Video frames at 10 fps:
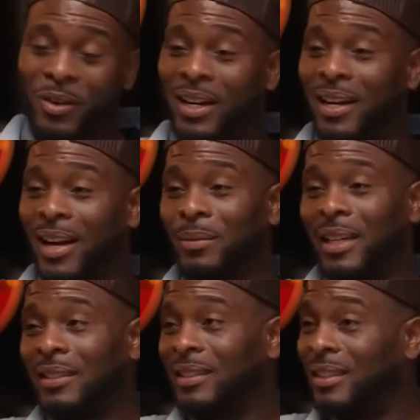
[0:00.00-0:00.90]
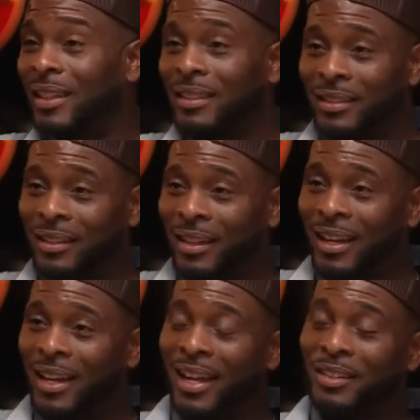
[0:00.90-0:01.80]
I'm glad she didn't.
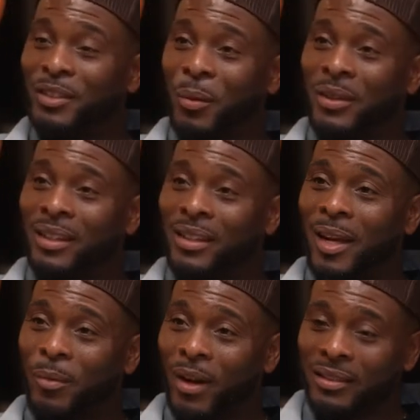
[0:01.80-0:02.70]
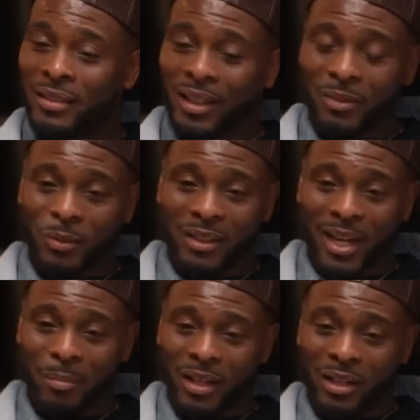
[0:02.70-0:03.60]
And so within that process, with
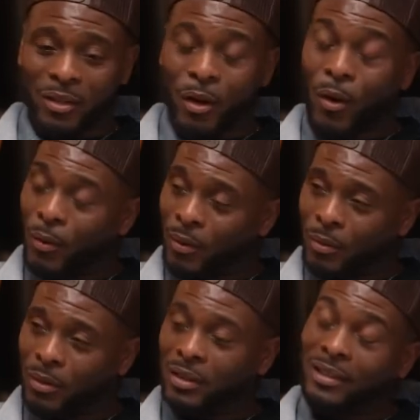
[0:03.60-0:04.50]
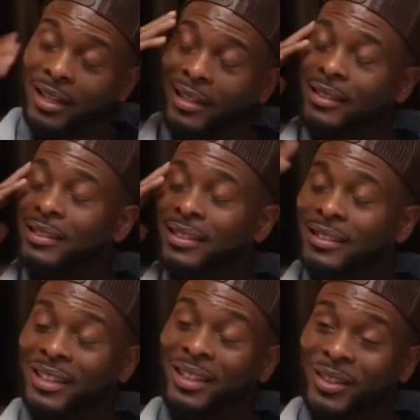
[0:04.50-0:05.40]
that being known, it was just like,
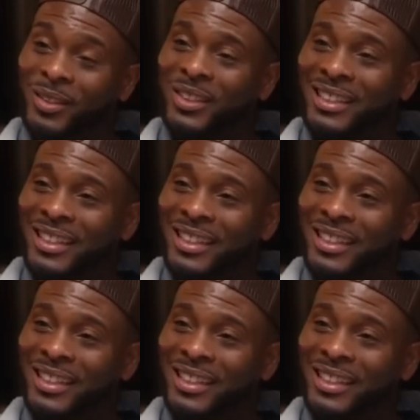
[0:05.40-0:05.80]
yo,